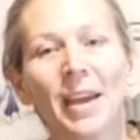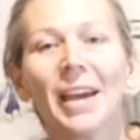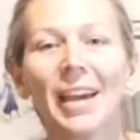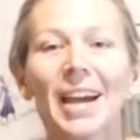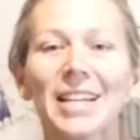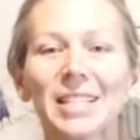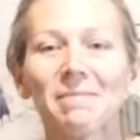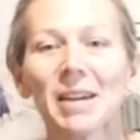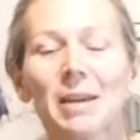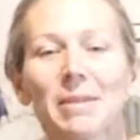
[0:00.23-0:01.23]
Hey guys,
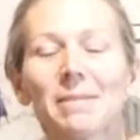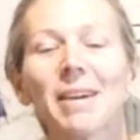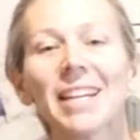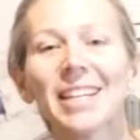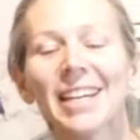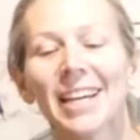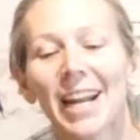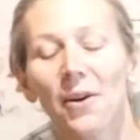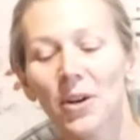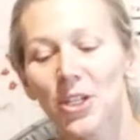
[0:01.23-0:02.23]
my name is Mandy
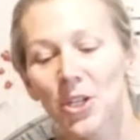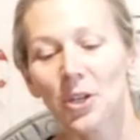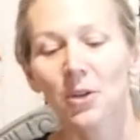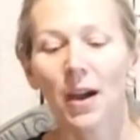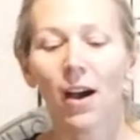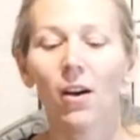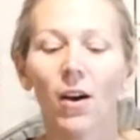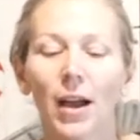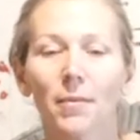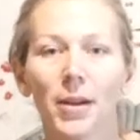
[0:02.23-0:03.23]
and I want to show you
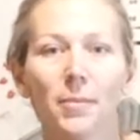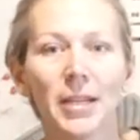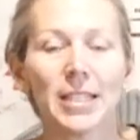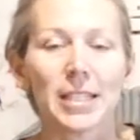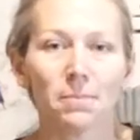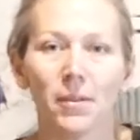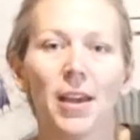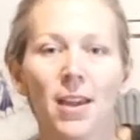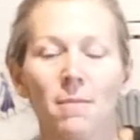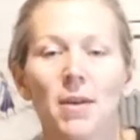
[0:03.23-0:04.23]
how I'm going to be
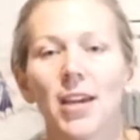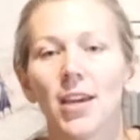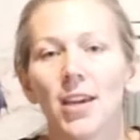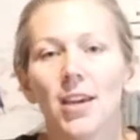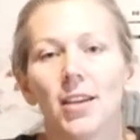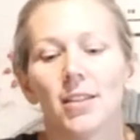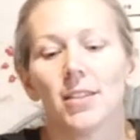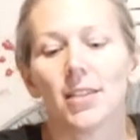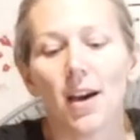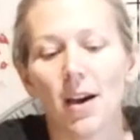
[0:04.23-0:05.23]
displaying my
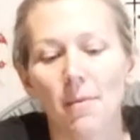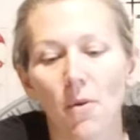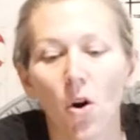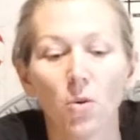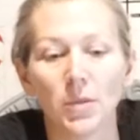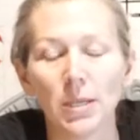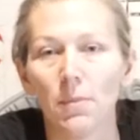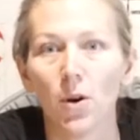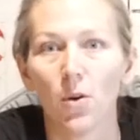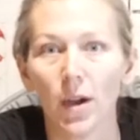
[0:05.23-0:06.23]
kids um, Home
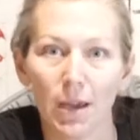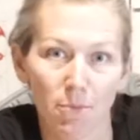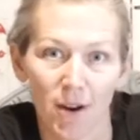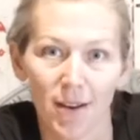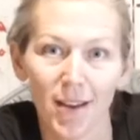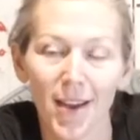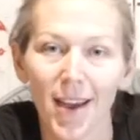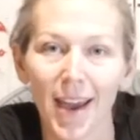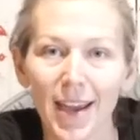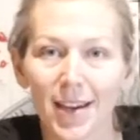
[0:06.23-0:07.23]
Depot apron
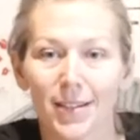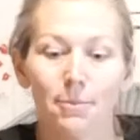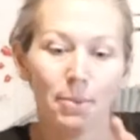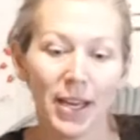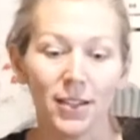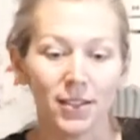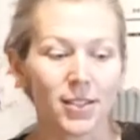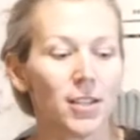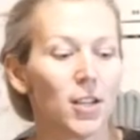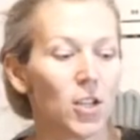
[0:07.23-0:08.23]
and
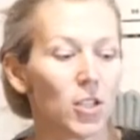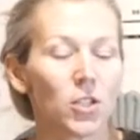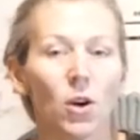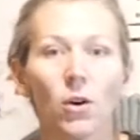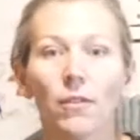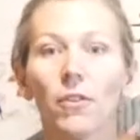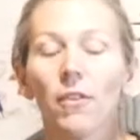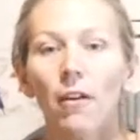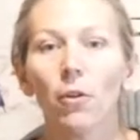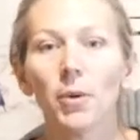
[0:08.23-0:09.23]
pins. So if you've
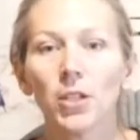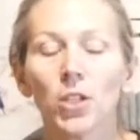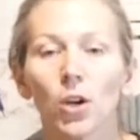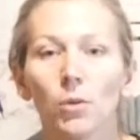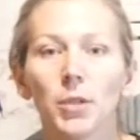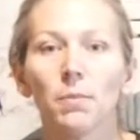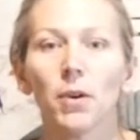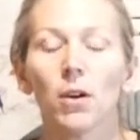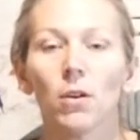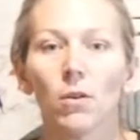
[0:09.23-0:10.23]
ever been to Home
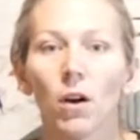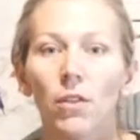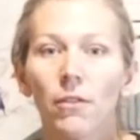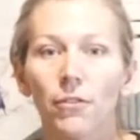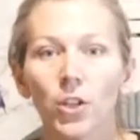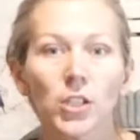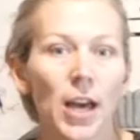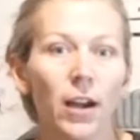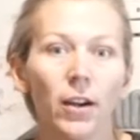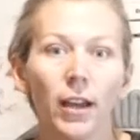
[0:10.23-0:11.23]
Depot on the first
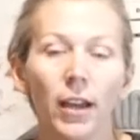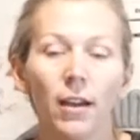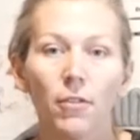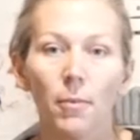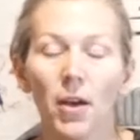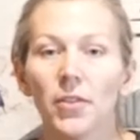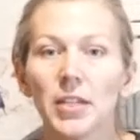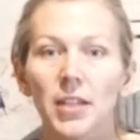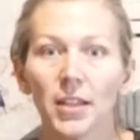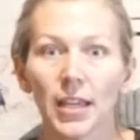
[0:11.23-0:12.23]
Saturday of the month
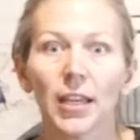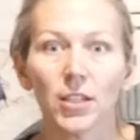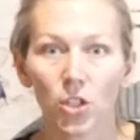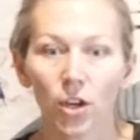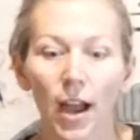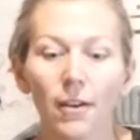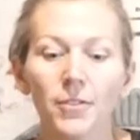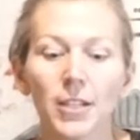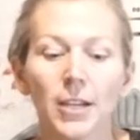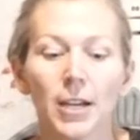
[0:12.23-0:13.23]
and done the kids
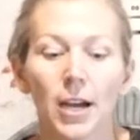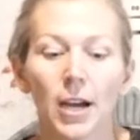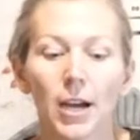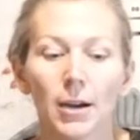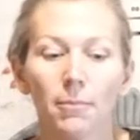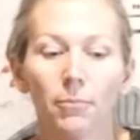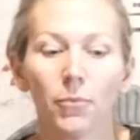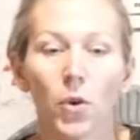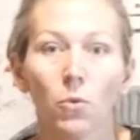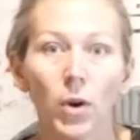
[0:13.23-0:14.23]
craft, um,
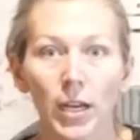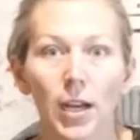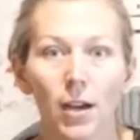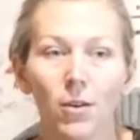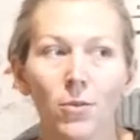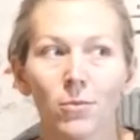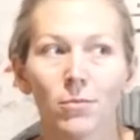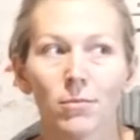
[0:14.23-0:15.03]
right now